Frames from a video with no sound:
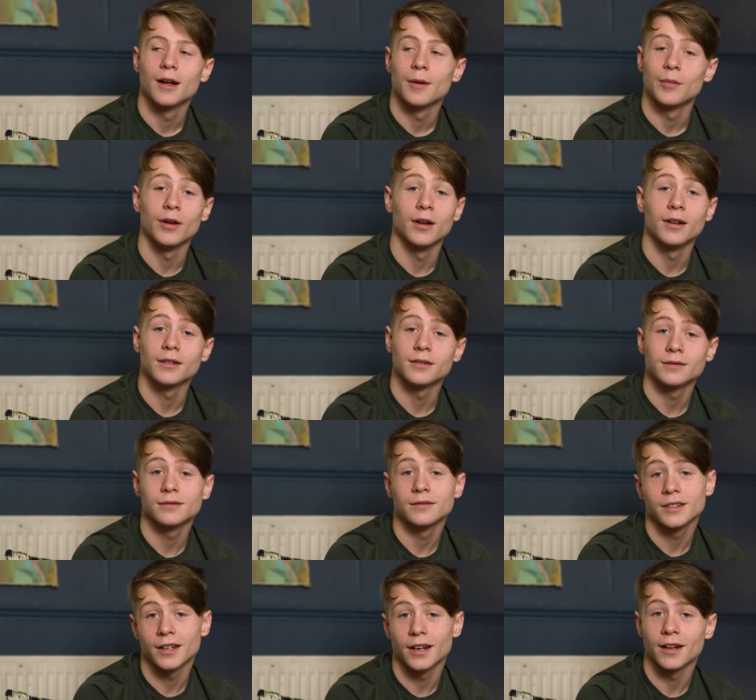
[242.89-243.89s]
But
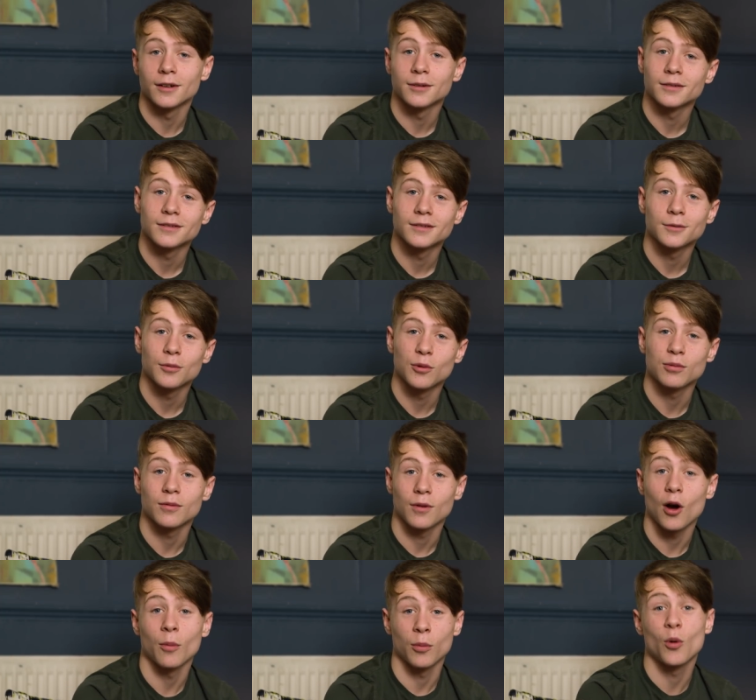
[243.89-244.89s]
you know, well,
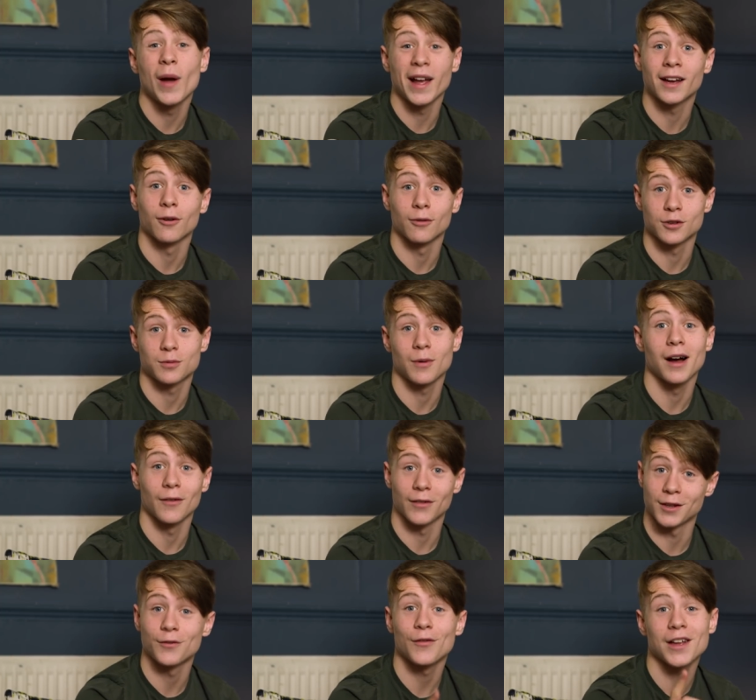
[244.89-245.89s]
I'm quicker as well.
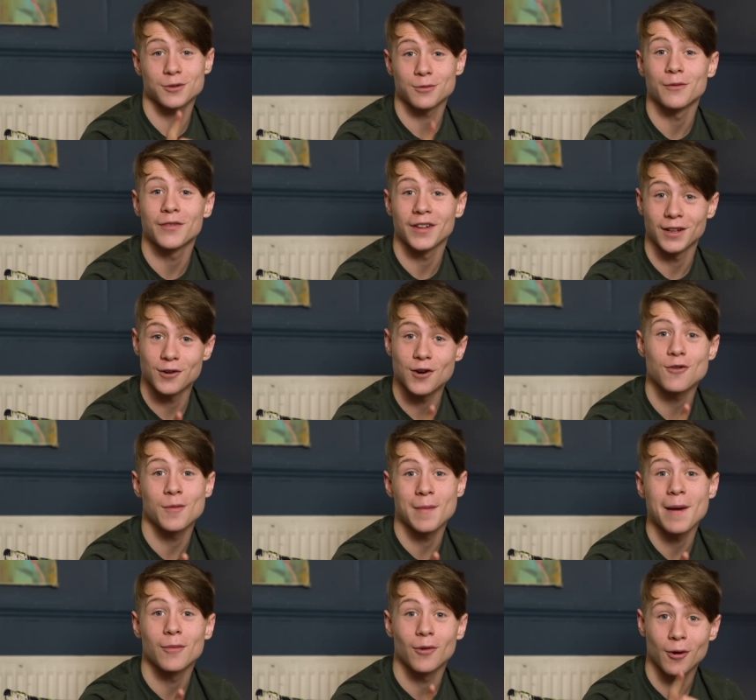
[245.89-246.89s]
That's one thing you got to
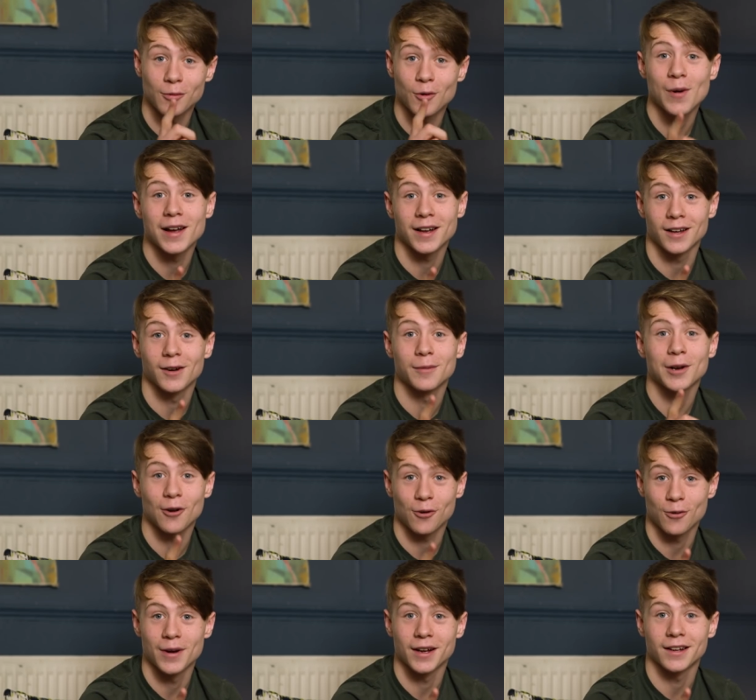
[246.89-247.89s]
remember. I'm quicker. I'm a
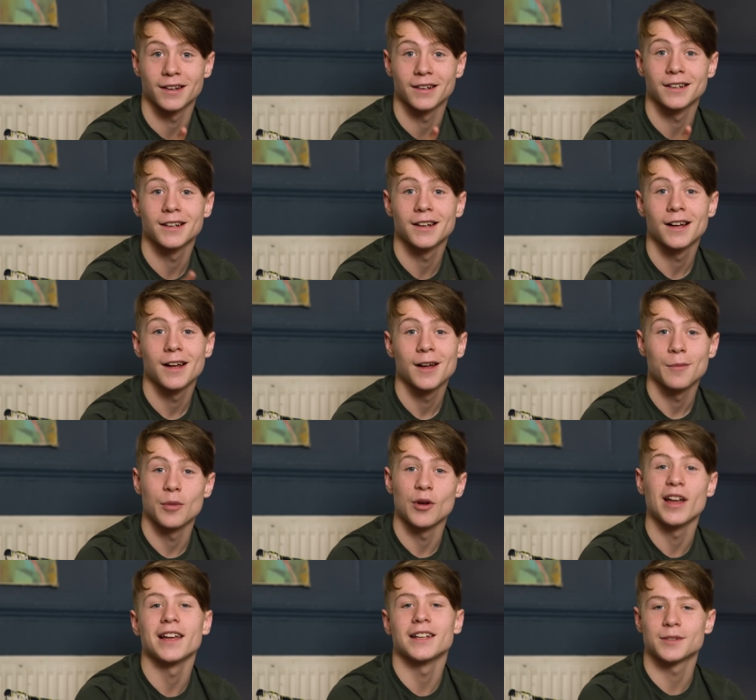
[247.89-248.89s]
lot quicker.
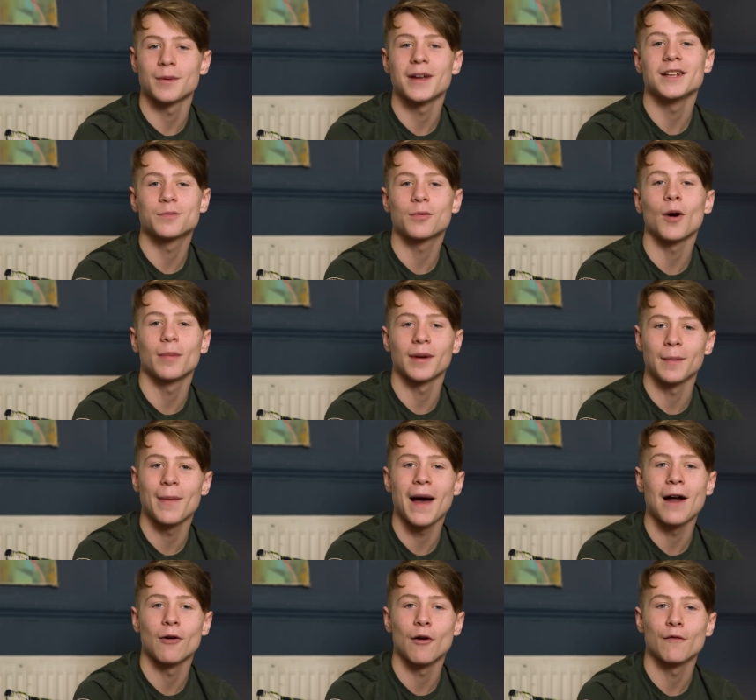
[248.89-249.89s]
But he's he's probably
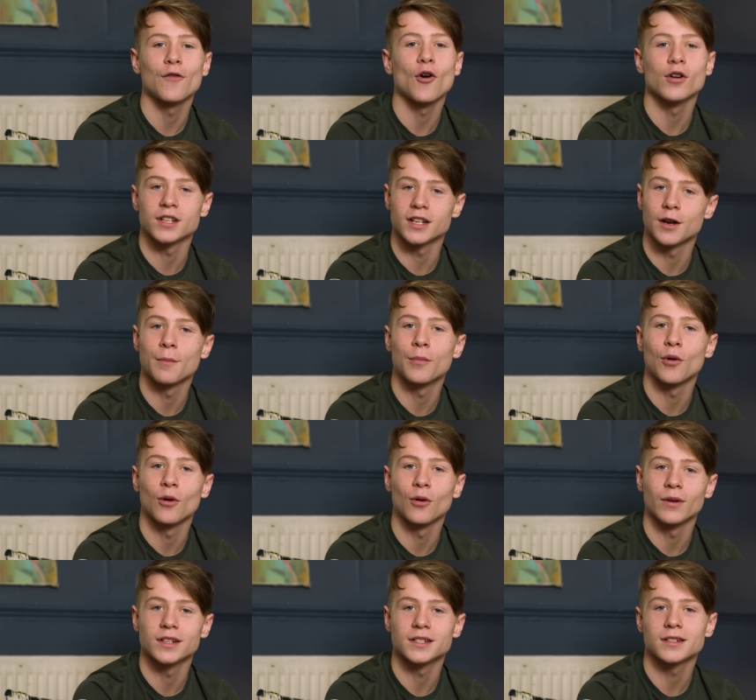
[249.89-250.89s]
better at finding a
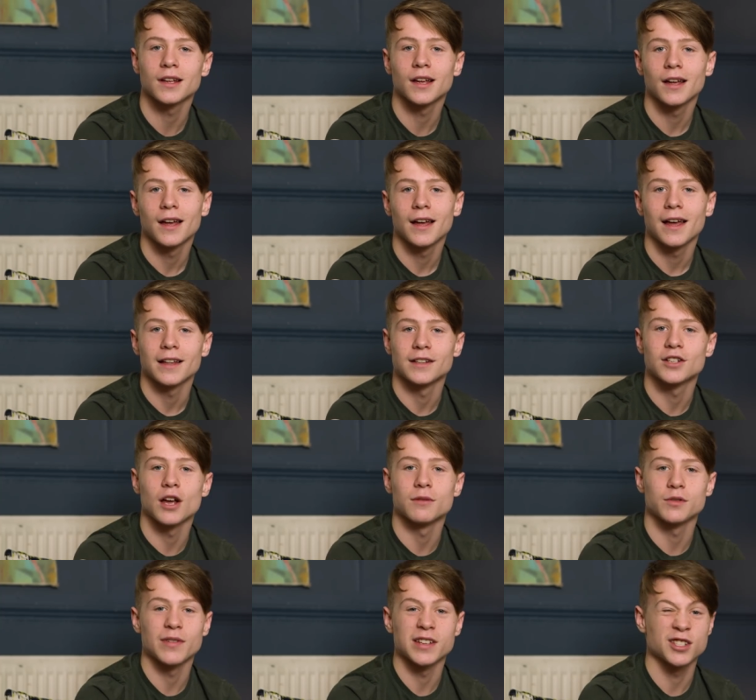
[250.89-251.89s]
ball. He's in
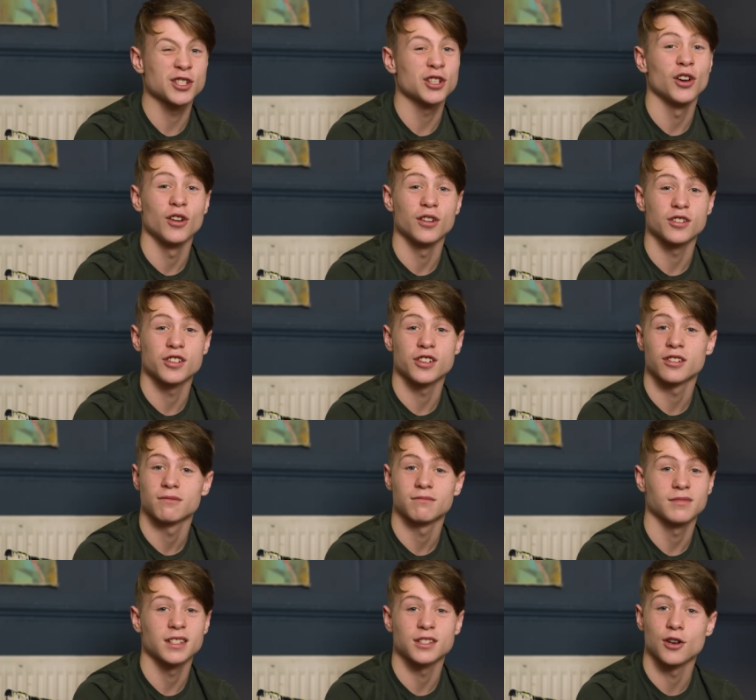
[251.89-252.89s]
terms of his touch.
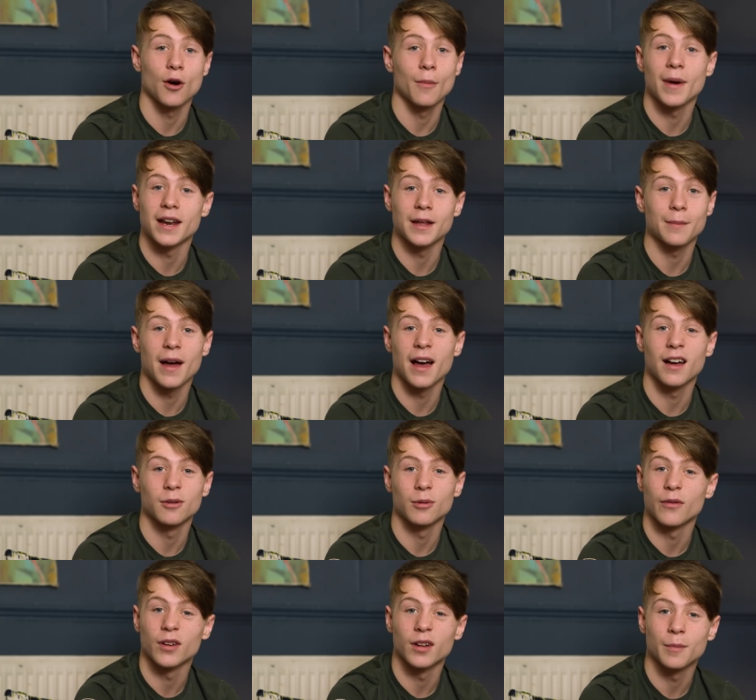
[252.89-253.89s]
There's not many better
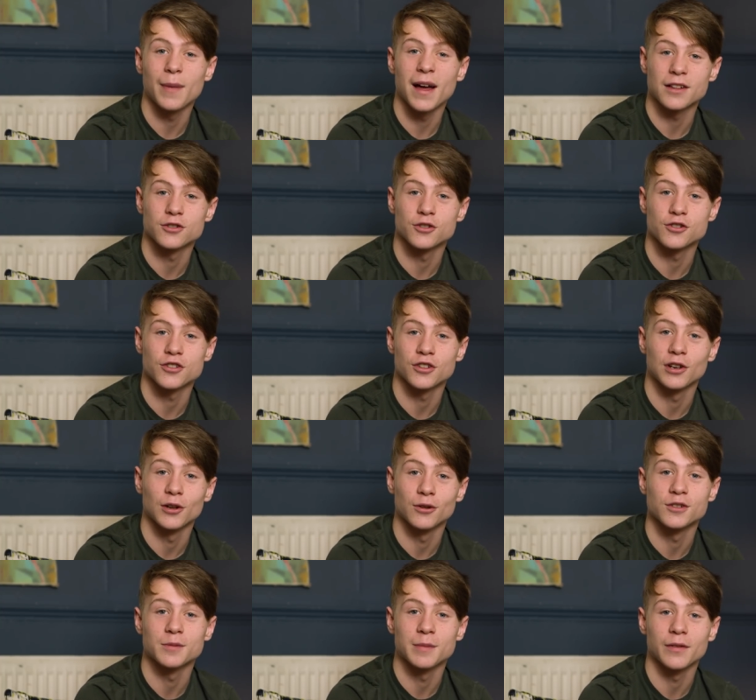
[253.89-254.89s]
with a better touch than
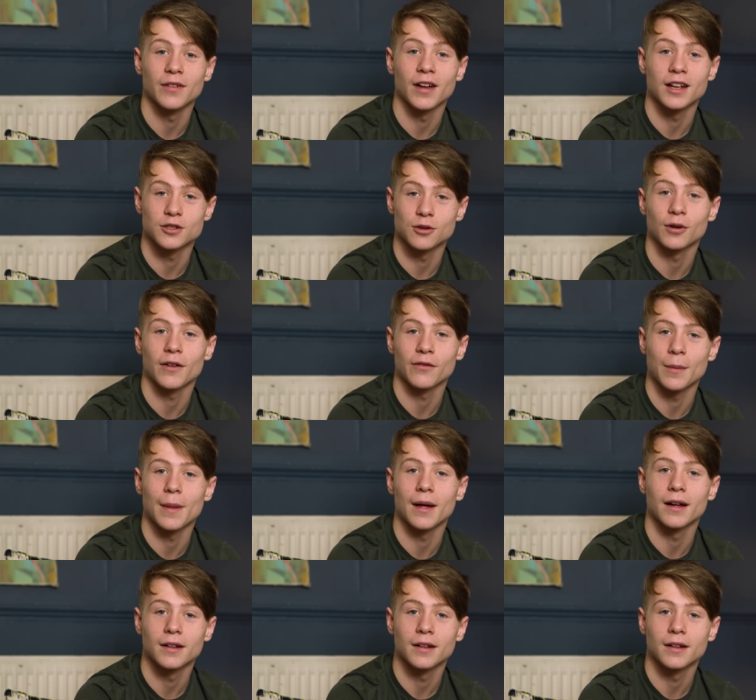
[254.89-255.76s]
Lou, to be fair. So I'll give him that.